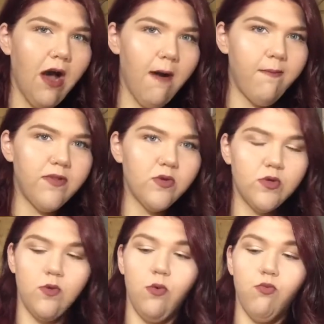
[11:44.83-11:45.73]
up, this
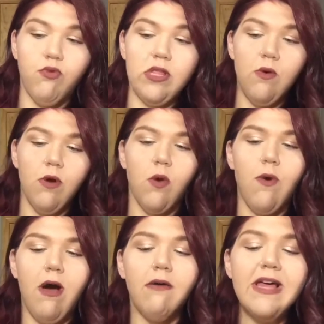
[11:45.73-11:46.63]
will really work
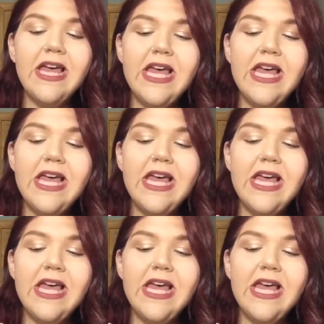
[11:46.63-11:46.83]
well.